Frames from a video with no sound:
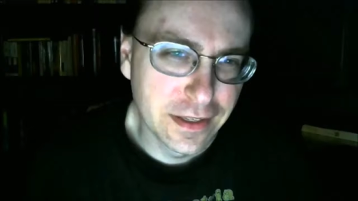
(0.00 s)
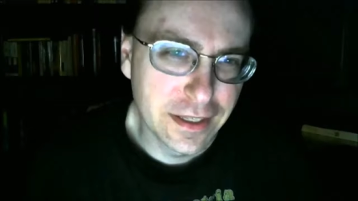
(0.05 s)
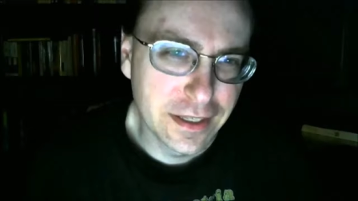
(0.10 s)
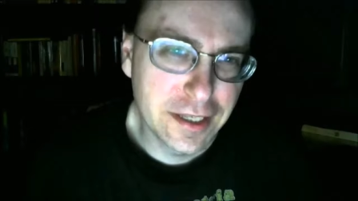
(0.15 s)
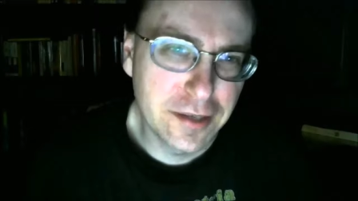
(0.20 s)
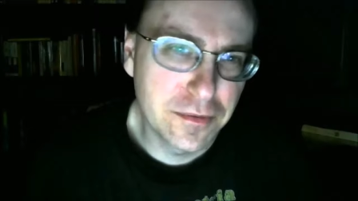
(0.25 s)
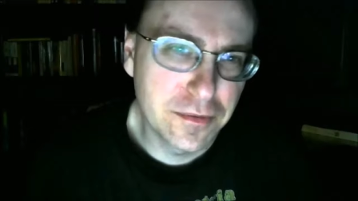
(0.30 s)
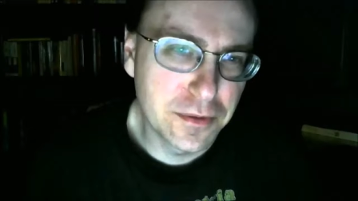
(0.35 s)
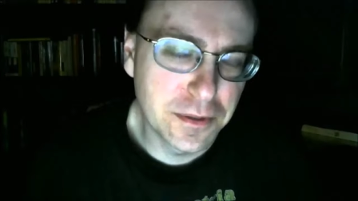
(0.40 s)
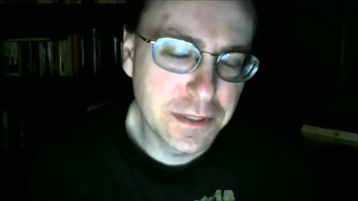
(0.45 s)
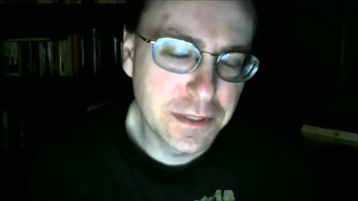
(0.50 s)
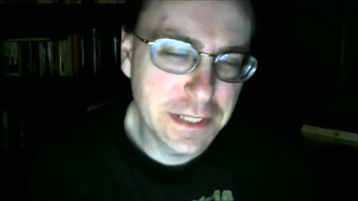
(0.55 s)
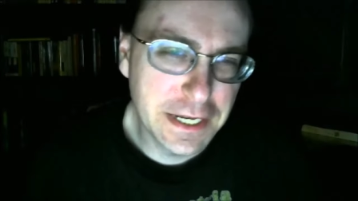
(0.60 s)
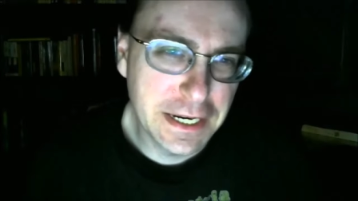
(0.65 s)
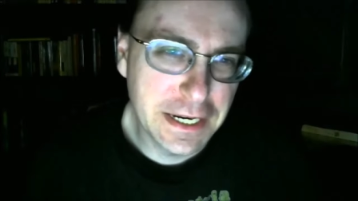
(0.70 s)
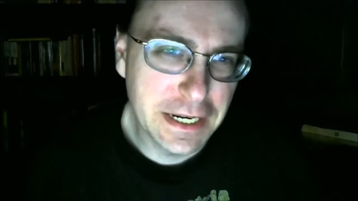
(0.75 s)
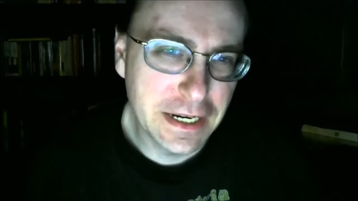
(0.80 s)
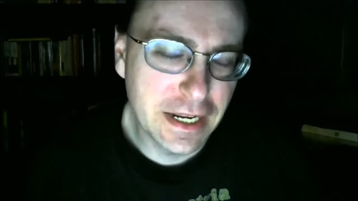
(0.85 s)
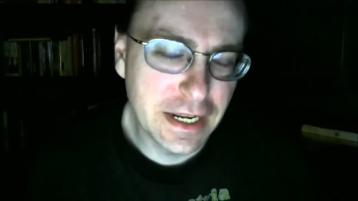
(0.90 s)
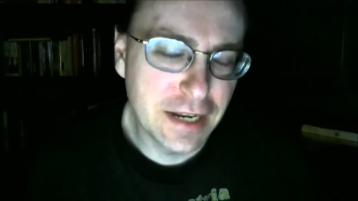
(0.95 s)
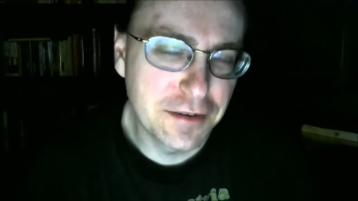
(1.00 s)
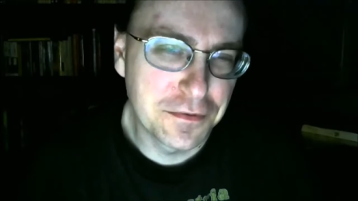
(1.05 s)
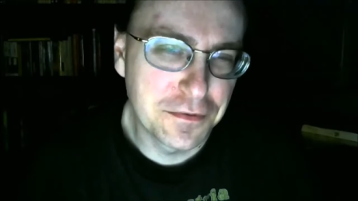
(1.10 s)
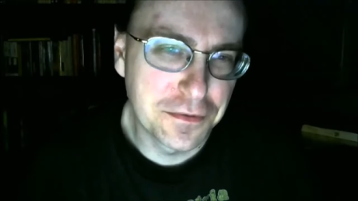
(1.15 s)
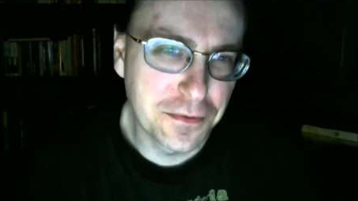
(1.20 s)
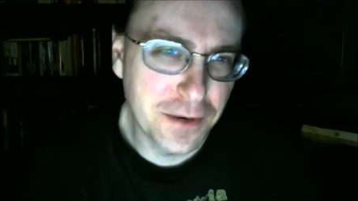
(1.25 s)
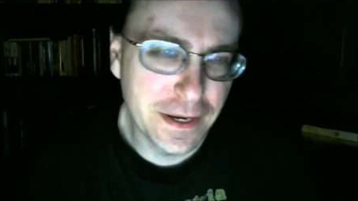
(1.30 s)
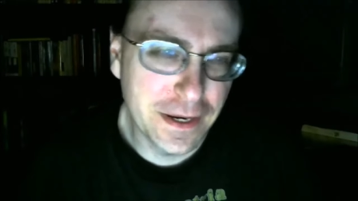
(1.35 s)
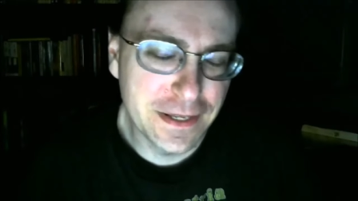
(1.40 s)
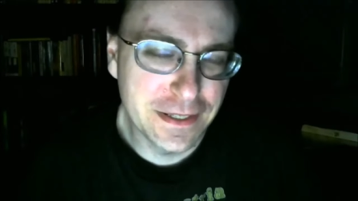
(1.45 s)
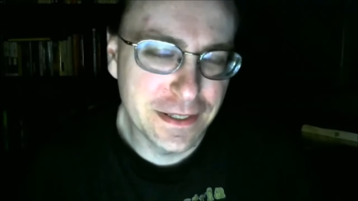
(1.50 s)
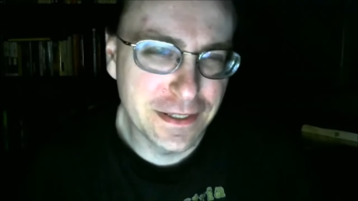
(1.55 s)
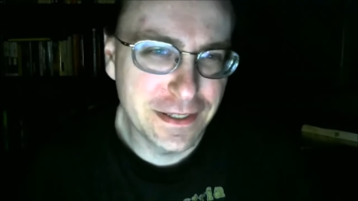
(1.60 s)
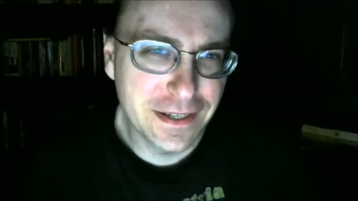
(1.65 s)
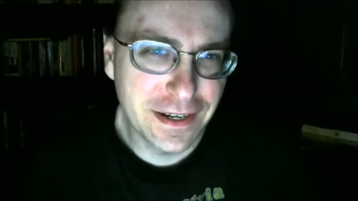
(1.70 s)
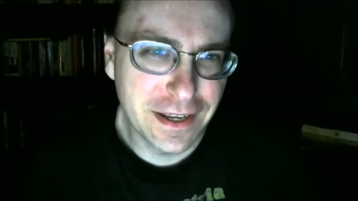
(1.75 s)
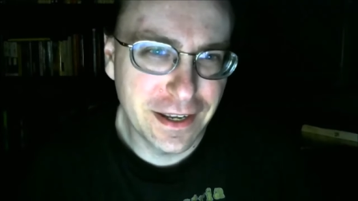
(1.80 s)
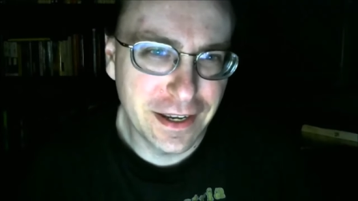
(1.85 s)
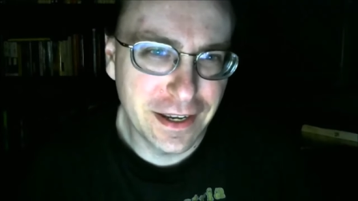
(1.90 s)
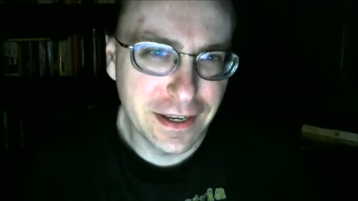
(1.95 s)
Evil Tenet and Friends
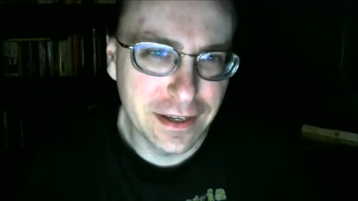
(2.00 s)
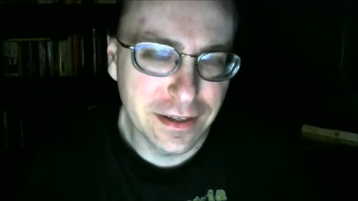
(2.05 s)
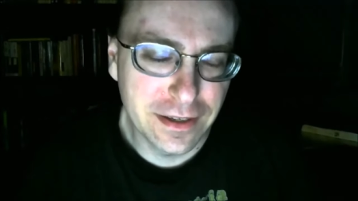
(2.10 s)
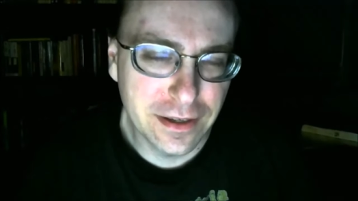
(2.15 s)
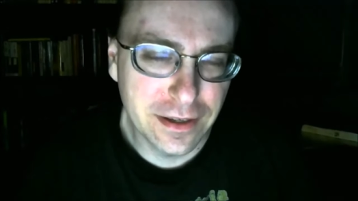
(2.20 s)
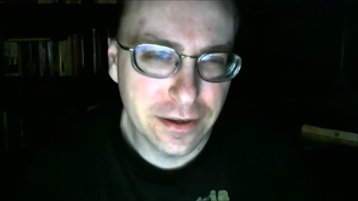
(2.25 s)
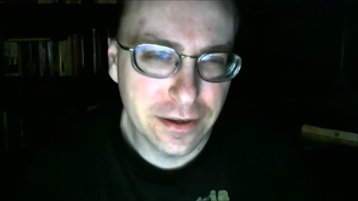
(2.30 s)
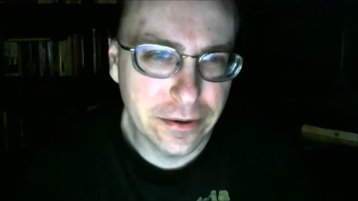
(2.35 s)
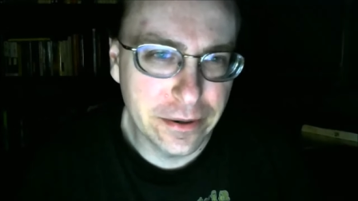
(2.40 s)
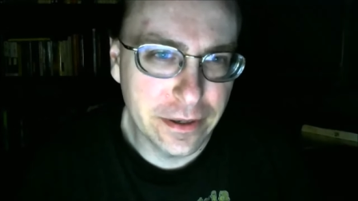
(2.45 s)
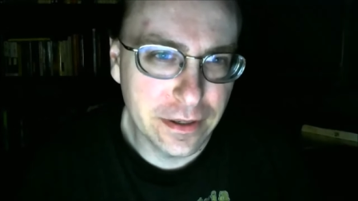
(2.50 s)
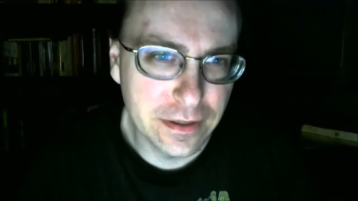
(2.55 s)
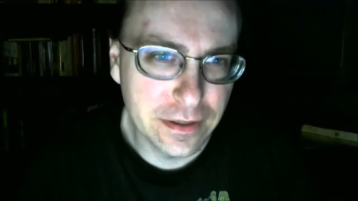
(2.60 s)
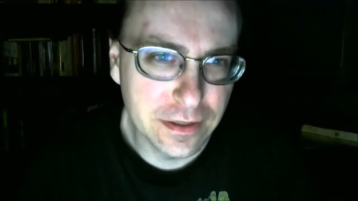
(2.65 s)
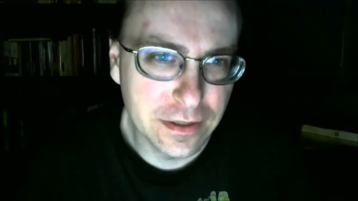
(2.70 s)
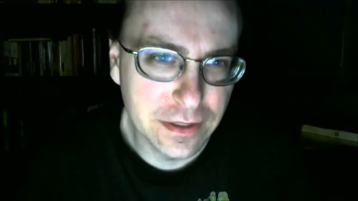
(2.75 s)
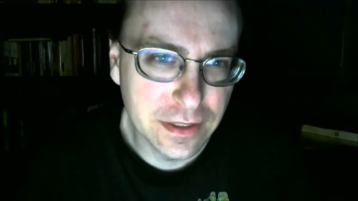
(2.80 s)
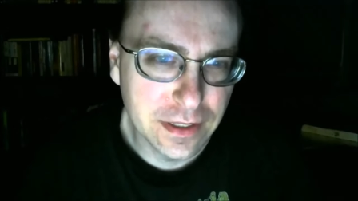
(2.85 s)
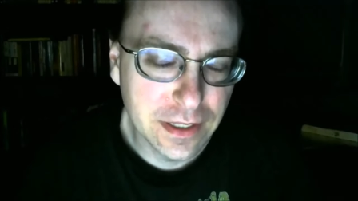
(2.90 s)
today. Alright.